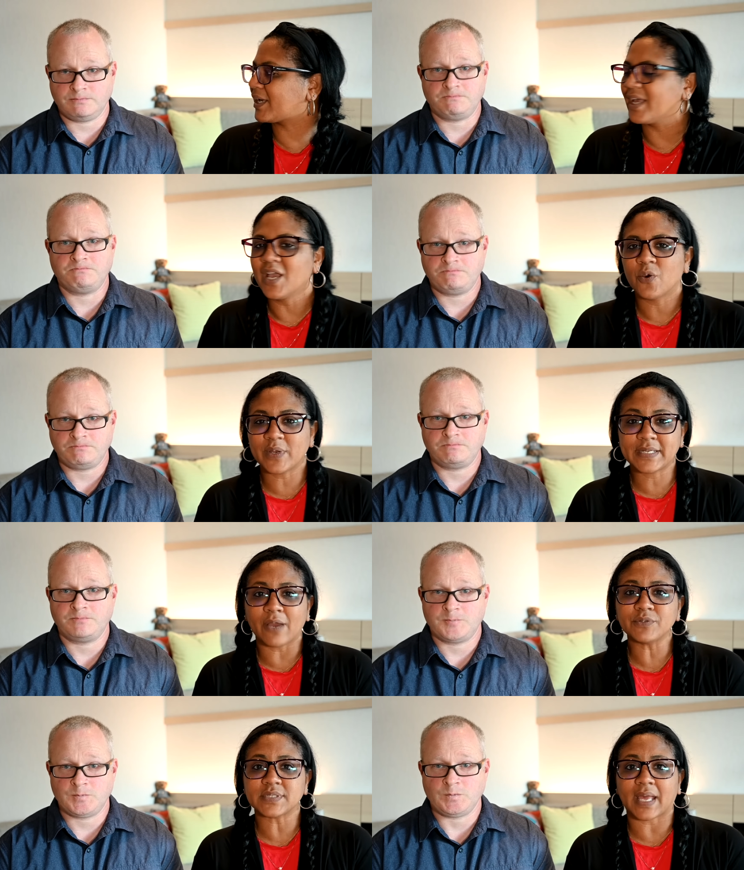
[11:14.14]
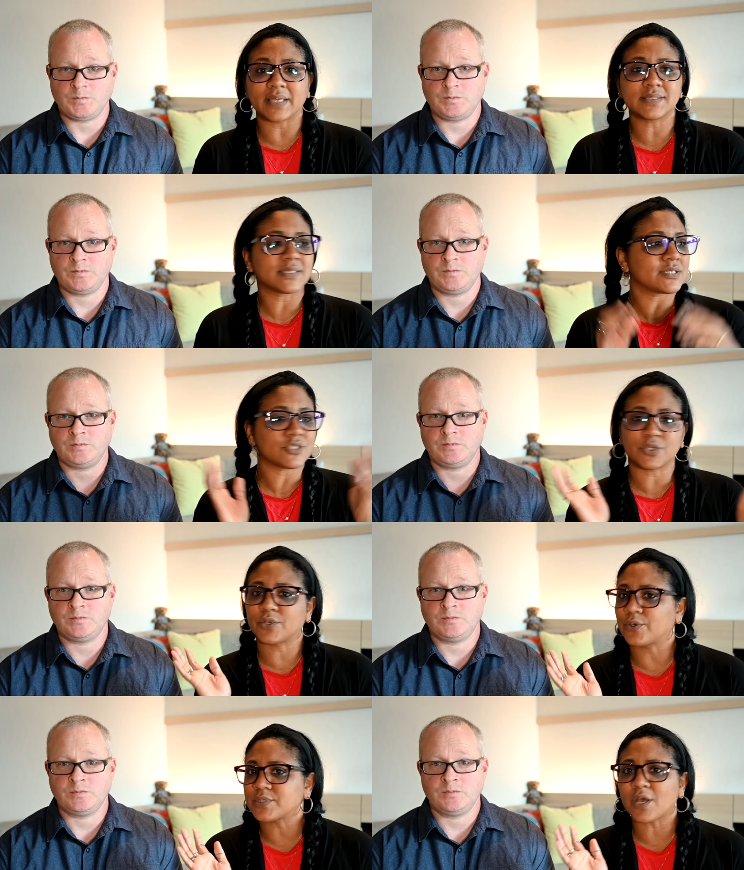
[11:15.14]
Speaker 1: Mm -hmm. we downsized into
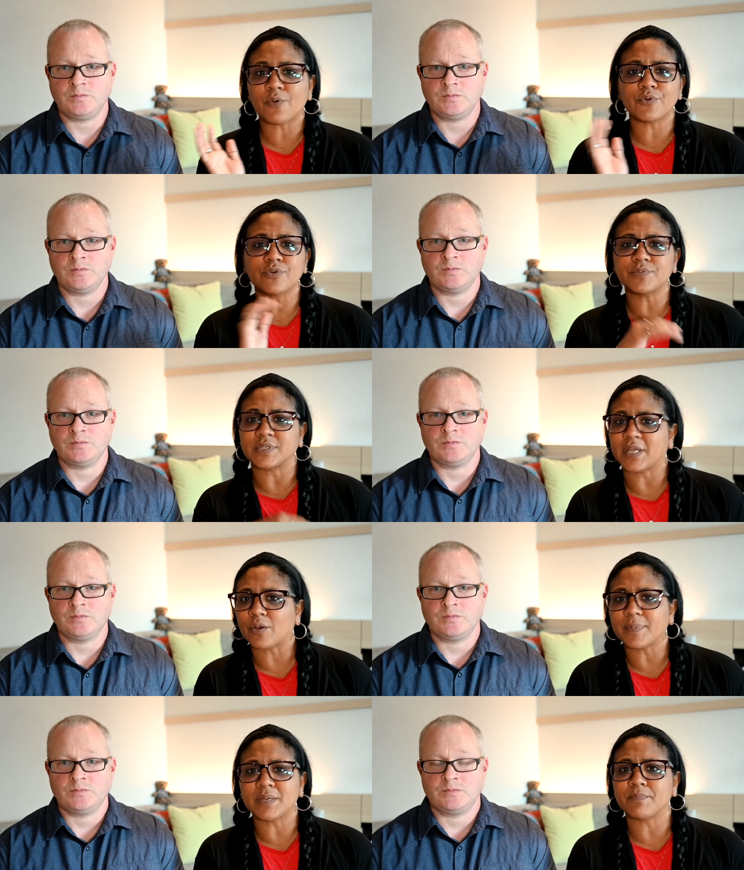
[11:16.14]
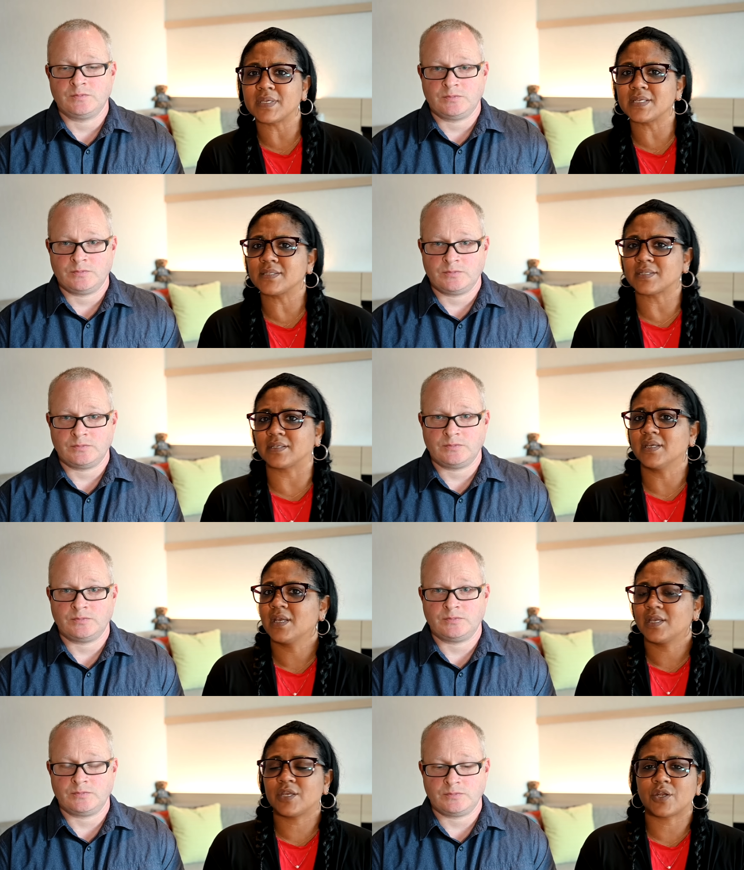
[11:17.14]
hotel rooms and Airbnbs and,
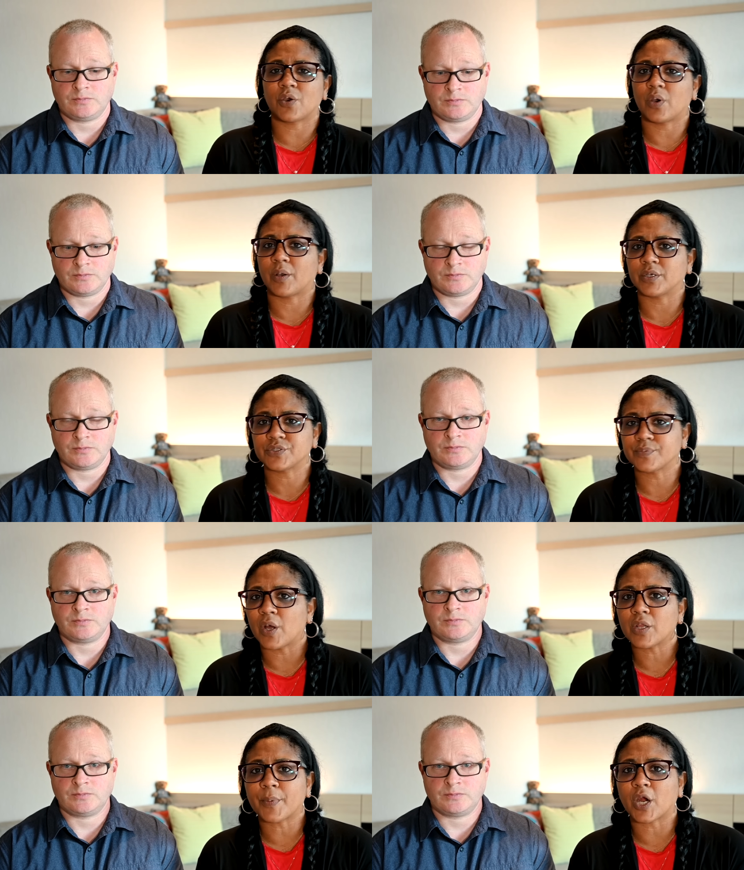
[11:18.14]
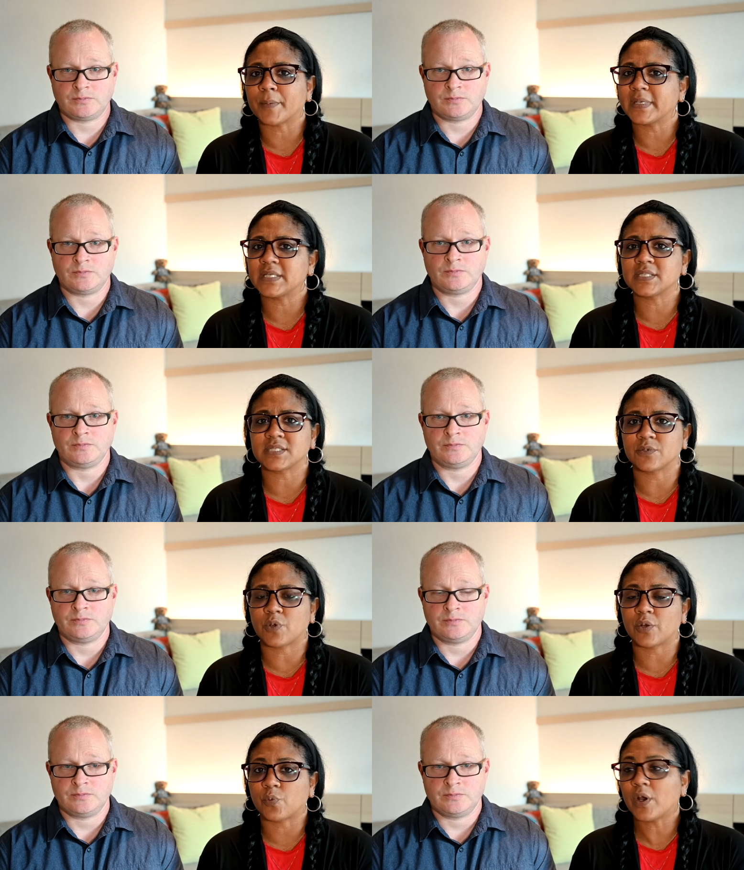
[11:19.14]
you know, uh, small apartments and,
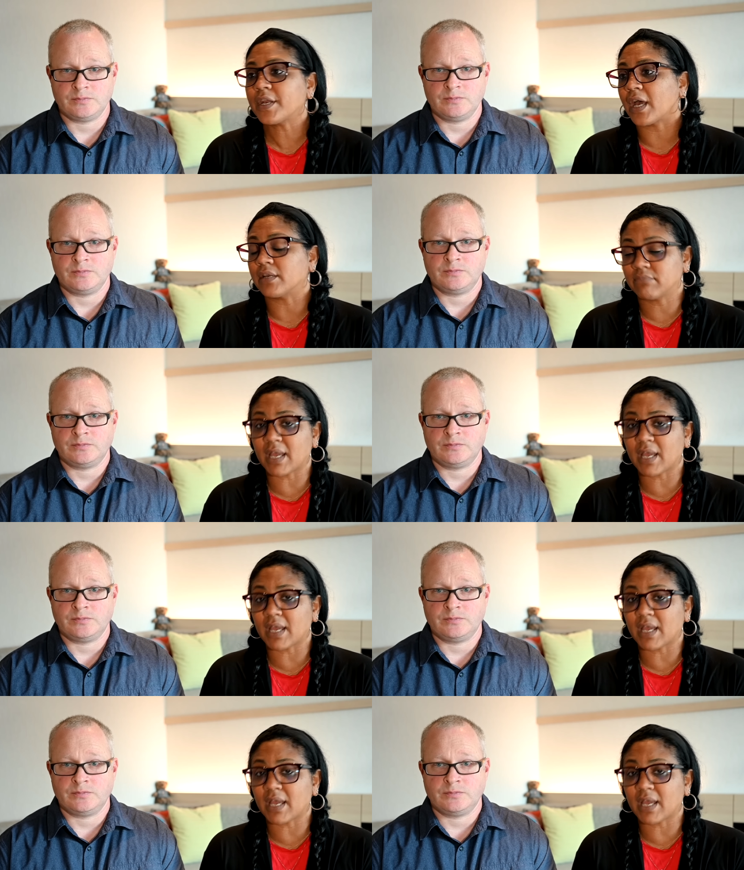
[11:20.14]
and whatnot.